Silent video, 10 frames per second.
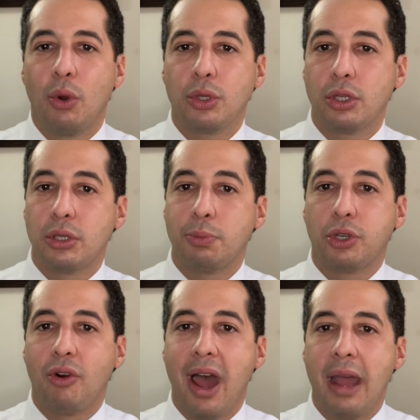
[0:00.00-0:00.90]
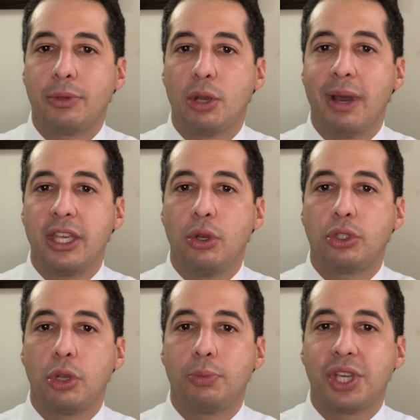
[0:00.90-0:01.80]
to also subscribe to my
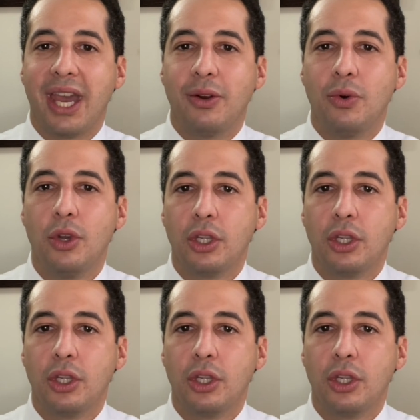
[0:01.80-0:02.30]
YouTube channel